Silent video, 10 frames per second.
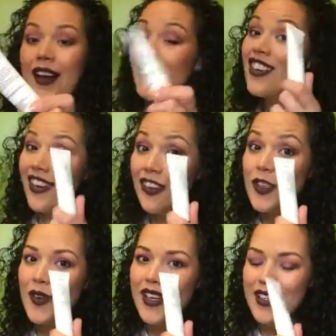have never
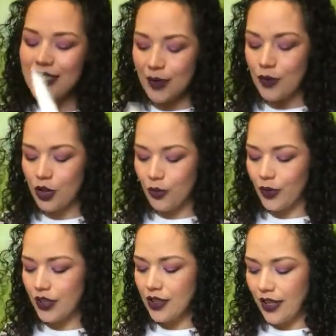tried this. I'm super
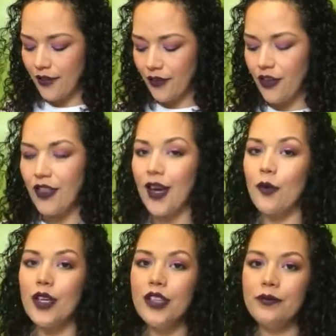excited for that
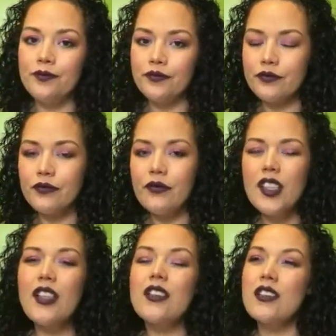one.
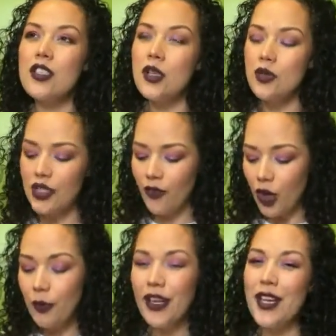So
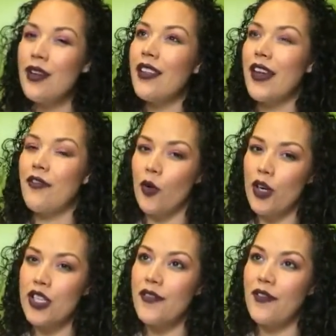Sephora Play, you get like
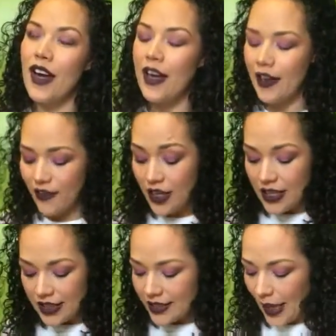4 to 5
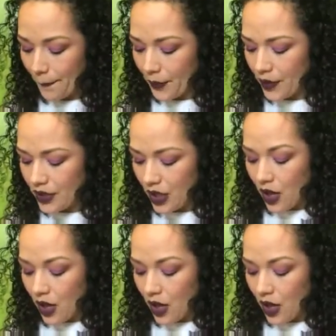samples,